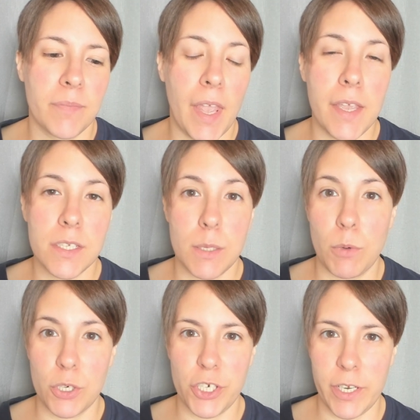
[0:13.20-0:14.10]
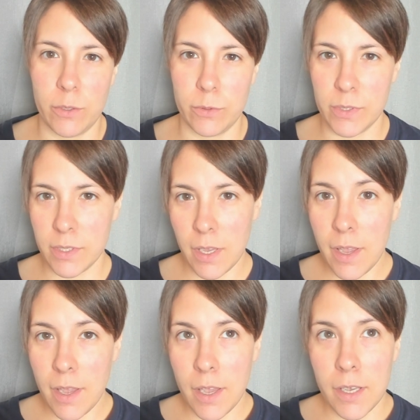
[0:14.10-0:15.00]
A S M R channels,
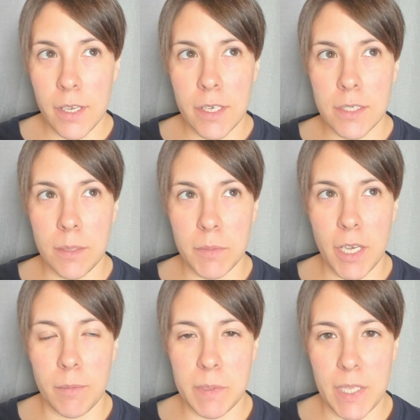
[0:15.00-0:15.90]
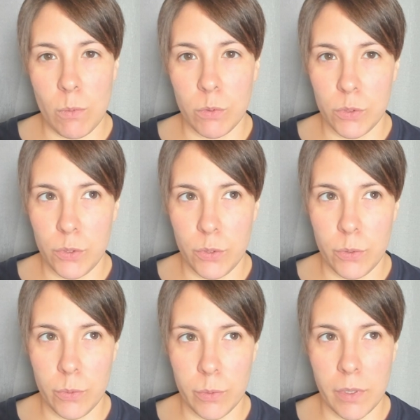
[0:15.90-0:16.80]
sometimes they will do
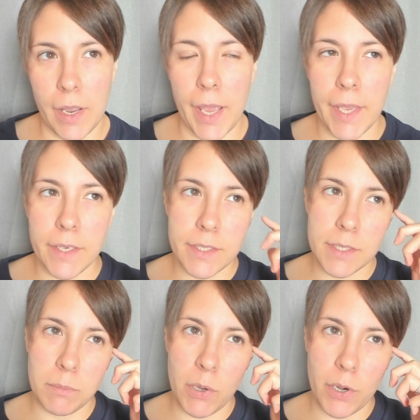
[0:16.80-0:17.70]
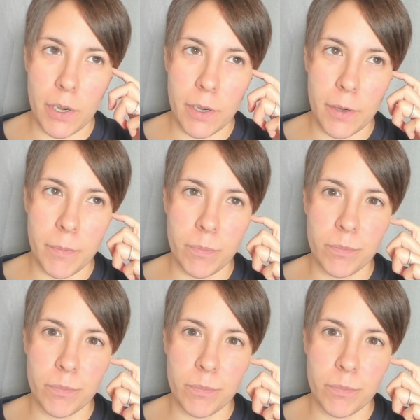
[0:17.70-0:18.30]
A S M R